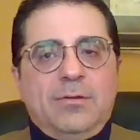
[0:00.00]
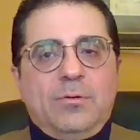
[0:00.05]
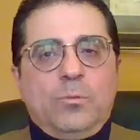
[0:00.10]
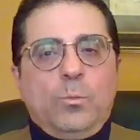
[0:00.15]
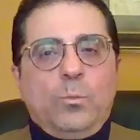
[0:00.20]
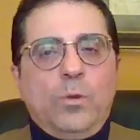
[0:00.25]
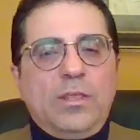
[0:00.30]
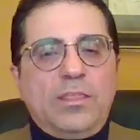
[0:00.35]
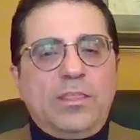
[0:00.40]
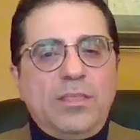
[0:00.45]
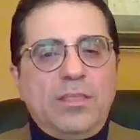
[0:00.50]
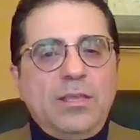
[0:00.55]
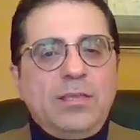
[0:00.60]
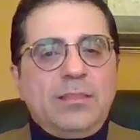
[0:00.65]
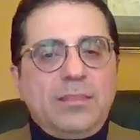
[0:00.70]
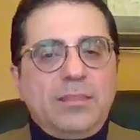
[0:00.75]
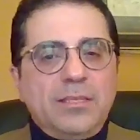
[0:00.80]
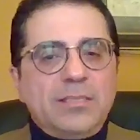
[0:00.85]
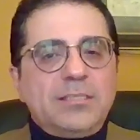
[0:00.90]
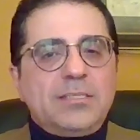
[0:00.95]
We
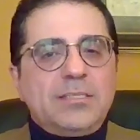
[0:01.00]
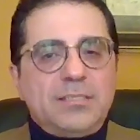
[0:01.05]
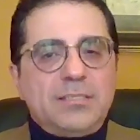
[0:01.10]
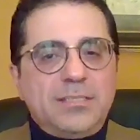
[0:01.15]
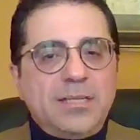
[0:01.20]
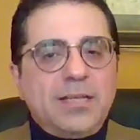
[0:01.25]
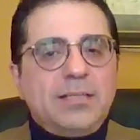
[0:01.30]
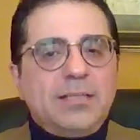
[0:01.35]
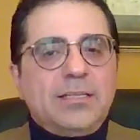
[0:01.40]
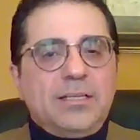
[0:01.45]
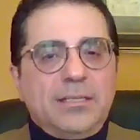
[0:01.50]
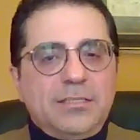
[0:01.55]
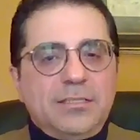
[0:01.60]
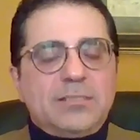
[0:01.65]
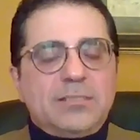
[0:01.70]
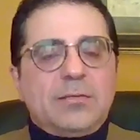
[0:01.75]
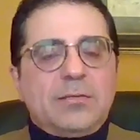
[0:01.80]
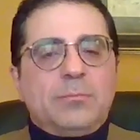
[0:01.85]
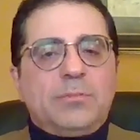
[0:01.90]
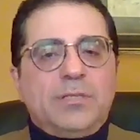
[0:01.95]
think this is telling us
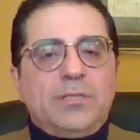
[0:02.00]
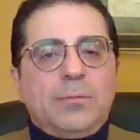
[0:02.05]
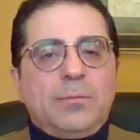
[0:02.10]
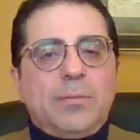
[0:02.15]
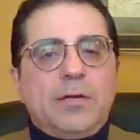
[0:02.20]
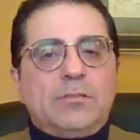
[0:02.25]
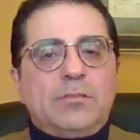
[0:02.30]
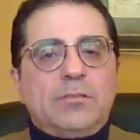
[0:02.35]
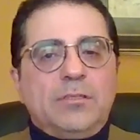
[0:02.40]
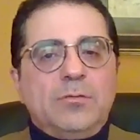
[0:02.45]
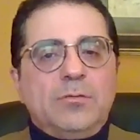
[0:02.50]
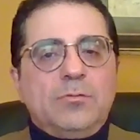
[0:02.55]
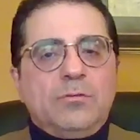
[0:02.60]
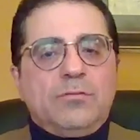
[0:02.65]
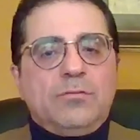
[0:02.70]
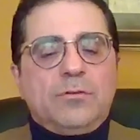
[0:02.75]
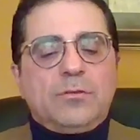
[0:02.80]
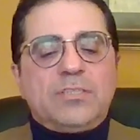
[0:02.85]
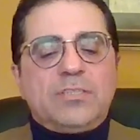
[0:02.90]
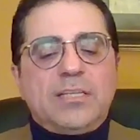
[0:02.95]
something about the
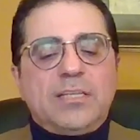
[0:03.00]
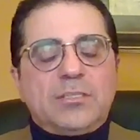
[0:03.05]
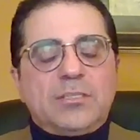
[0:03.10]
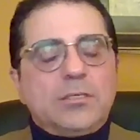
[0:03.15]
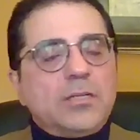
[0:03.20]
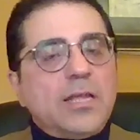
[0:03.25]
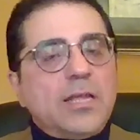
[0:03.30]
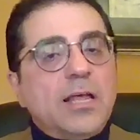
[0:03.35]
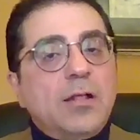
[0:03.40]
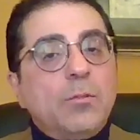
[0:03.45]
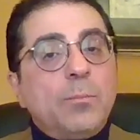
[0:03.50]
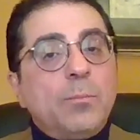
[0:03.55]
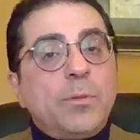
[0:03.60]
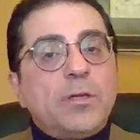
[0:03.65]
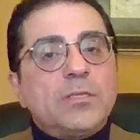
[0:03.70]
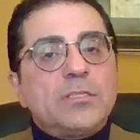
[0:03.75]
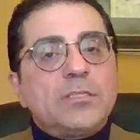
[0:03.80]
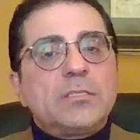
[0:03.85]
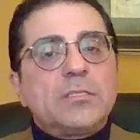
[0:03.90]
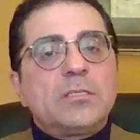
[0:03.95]
universe that's going to help
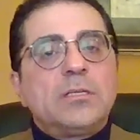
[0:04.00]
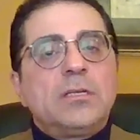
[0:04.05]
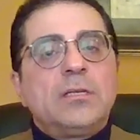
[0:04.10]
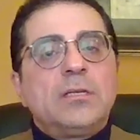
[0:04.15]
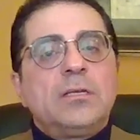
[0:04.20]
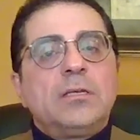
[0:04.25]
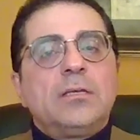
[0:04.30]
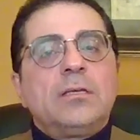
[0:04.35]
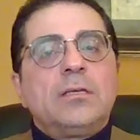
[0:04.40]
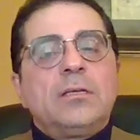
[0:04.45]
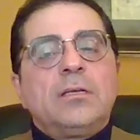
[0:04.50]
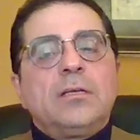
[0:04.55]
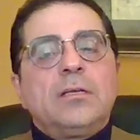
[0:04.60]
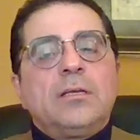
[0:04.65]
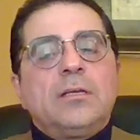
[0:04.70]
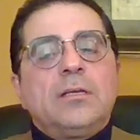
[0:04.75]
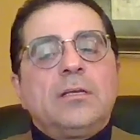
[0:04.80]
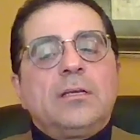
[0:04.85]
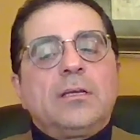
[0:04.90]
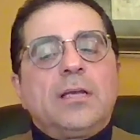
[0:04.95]
us
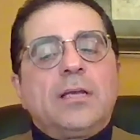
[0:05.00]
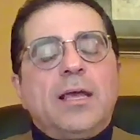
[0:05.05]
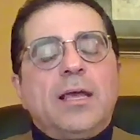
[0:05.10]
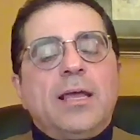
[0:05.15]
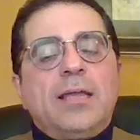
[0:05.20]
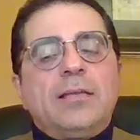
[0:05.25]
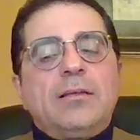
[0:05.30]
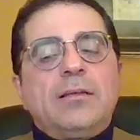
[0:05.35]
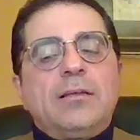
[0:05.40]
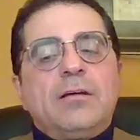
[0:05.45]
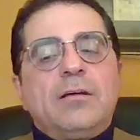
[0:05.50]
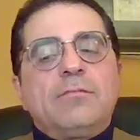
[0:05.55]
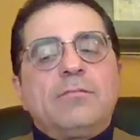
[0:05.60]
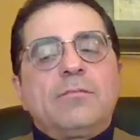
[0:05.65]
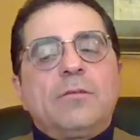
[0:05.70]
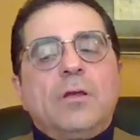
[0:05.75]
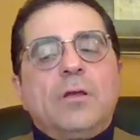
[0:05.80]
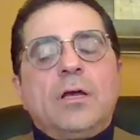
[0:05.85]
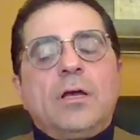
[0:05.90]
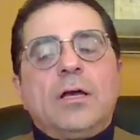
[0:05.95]
kind
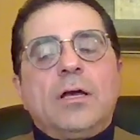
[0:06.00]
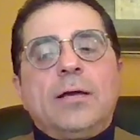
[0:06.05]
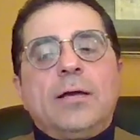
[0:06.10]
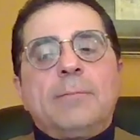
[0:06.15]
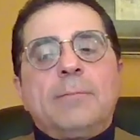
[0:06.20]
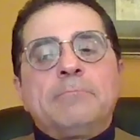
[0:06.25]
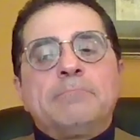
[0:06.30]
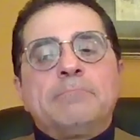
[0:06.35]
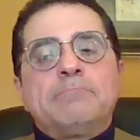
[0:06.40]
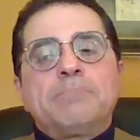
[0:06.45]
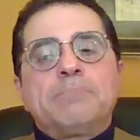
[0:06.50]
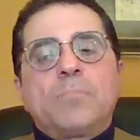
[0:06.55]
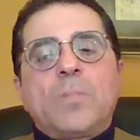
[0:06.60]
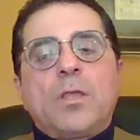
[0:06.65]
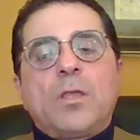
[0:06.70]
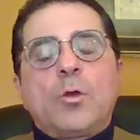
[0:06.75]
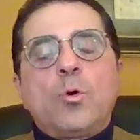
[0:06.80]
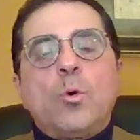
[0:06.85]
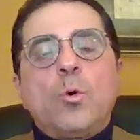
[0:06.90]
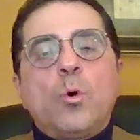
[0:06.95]
of um,
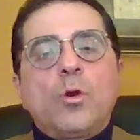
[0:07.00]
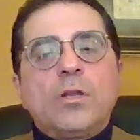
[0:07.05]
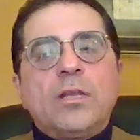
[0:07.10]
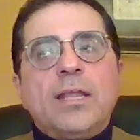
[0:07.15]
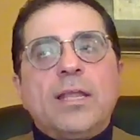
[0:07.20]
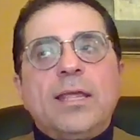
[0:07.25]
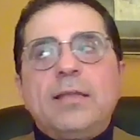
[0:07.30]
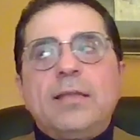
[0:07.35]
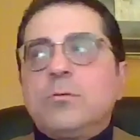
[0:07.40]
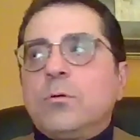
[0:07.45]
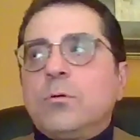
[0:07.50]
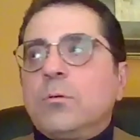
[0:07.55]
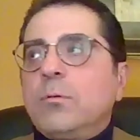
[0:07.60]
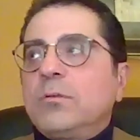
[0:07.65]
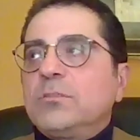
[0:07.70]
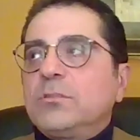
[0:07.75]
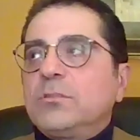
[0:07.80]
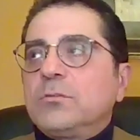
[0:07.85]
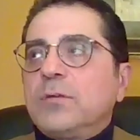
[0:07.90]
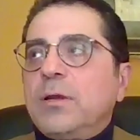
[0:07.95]
coordinate, or
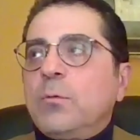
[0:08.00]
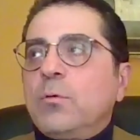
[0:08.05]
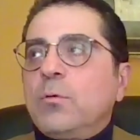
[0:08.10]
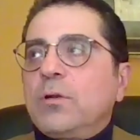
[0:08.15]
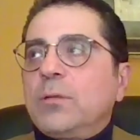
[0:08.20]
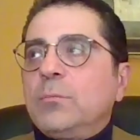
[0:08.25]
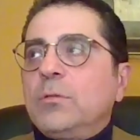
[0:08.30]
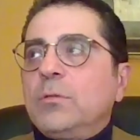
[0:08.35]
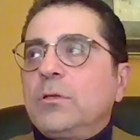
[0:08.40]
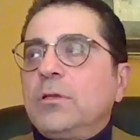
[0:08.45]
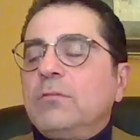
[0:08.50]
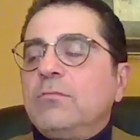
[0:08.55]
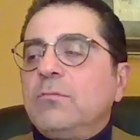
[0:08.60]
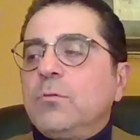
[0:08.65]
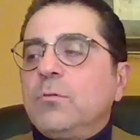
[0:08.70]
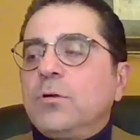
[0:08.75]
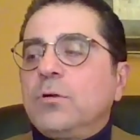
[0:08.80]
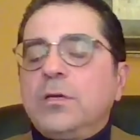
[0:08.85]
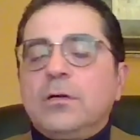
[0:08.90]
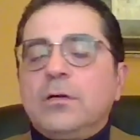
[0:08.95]
what's the right word I'm looking
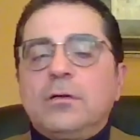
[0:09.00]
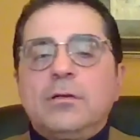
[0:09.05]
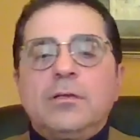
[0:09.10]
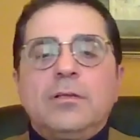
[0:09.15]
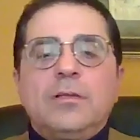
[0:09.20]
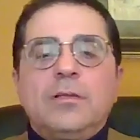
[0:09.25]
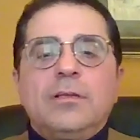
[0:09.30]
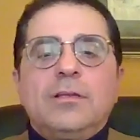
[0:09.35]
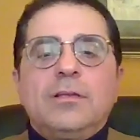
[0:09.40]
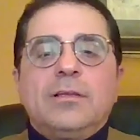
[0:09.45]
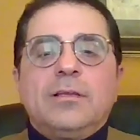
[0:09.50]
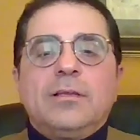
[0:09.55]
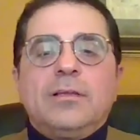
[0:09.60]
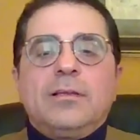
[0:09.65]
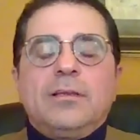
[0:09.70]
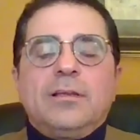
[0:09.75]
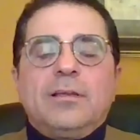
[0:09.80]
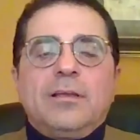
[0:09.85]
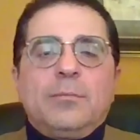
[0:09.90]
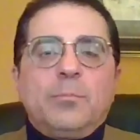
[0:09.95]
for here,
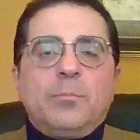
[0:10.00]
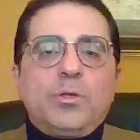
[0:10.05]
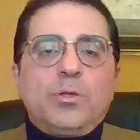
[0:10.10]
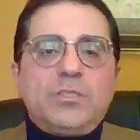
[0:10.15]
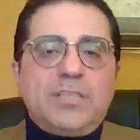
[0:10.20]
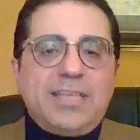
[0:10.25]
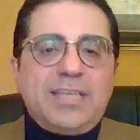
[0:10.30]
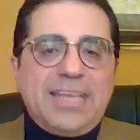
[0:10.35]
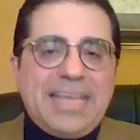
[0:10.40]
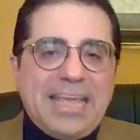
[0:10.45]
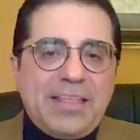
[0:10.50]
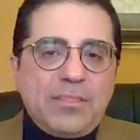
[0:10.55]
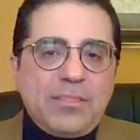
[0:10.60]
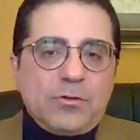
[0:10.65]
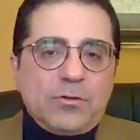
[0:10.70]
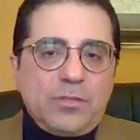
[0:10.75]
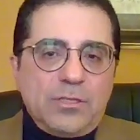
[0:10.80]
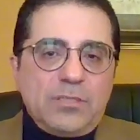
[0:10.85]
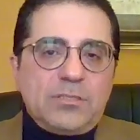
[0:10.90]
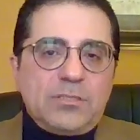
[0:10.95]
put
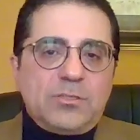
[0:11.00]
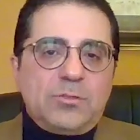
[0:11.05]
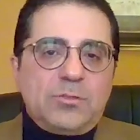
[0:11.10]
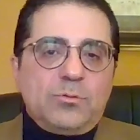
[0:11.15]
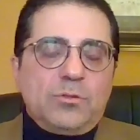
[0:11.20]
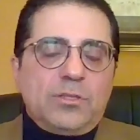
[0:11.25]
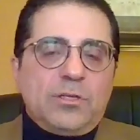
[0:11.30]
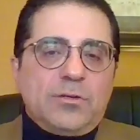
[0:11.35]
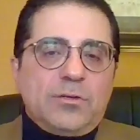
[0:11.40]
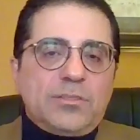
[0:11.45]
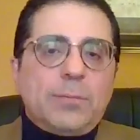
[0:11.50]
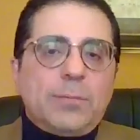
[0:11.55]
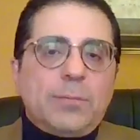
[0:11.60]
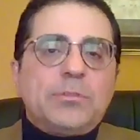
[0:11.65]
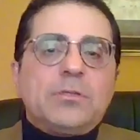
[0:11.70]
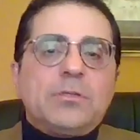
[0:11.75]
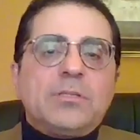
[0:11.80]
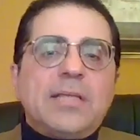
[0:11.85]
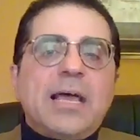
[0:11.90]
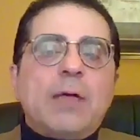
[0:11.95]
together these two theories. Up
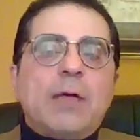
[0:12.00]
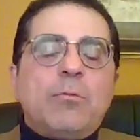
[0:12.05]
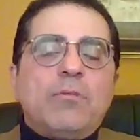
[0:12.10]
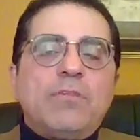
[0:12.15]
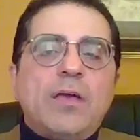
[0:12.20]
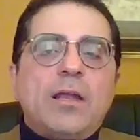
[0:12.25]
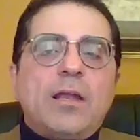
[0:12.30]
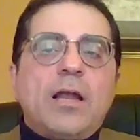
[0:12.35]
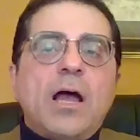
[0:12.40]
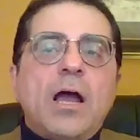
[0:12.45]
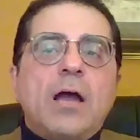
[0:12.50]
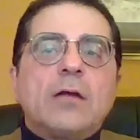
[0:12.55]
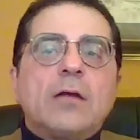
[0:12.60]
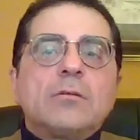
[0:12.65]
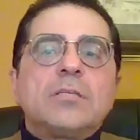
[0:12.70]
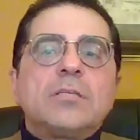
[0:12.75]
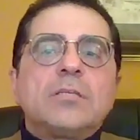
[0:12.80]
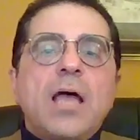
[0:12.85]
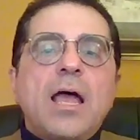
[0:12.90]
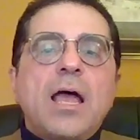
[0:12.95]
till now, we've had a
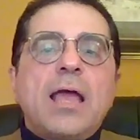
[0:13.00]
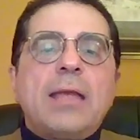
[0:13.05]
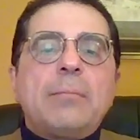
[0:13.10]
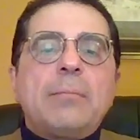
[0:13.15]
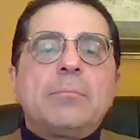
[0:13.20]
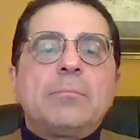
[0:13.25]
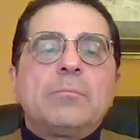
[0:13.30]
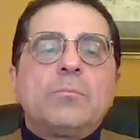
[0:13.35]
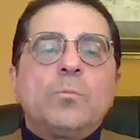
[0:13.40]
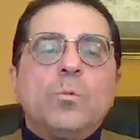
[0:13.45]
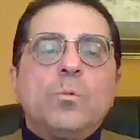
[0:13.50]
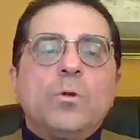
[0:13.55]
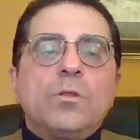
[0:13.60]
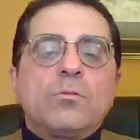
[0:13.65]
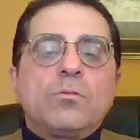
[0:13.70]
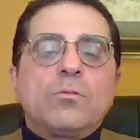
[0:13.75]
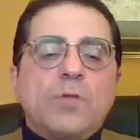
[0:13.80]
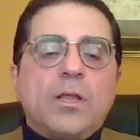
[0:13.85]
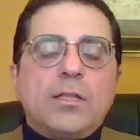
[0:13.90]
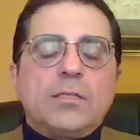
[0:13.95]
hard time
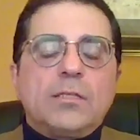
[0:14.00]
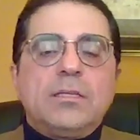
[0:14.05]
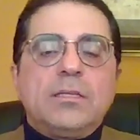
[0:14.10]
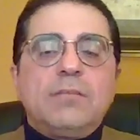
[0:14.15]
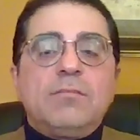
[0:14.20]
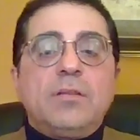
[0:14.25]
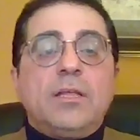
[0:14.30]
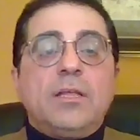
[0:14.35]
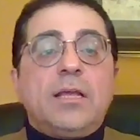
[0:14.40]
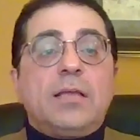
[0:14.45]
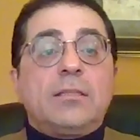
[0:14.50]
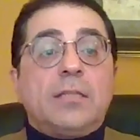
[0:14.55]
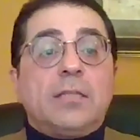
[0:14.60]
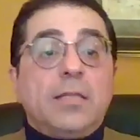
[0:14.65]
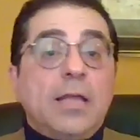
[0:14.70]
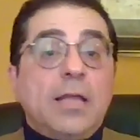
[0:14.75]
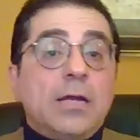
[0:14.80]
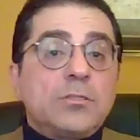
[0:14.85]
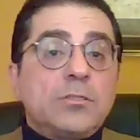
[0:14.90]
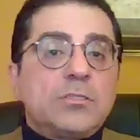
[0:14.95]
with relativity on the
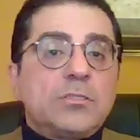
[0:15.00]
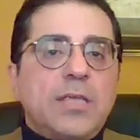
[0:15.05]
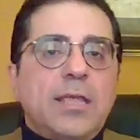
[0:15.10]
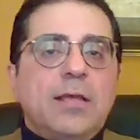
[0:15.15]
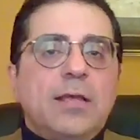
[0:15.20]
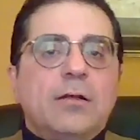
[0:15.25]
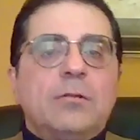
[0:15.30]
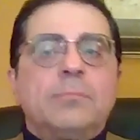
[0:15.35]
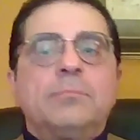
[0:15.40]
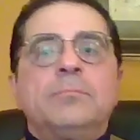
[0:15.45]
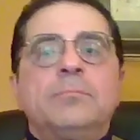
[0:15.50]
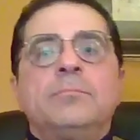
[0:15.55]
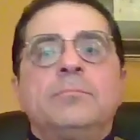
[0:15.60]
large scale,